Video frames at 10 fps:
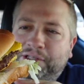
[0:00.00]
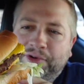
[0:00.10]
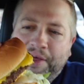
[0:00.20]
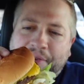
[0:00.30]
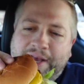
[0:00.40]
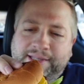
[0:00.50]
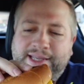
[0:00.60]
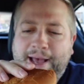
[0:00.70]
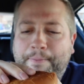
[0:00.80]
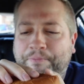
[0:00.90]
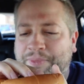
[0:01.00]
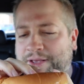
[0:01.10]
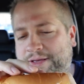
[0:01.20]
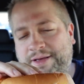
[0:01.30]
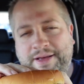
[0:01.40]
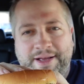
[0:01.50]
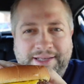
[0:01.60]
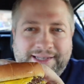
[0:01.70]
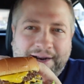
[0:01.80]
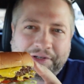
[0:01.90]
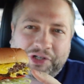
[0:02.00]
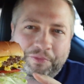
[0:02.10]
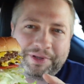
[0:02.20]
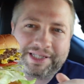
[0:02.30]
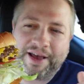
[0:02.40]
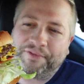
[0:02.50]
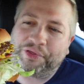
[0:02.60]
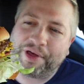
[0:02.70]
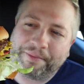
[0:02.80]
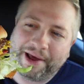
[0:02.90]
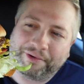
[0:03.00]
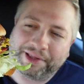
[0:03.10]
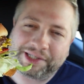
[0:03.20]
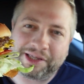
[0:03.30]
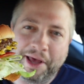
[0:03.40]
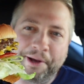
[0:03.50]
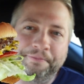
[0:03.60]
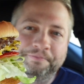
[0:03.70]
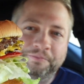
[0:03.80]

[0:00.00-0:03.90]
so nothing on top. It's got our stupid selfie thumbnail with this thing.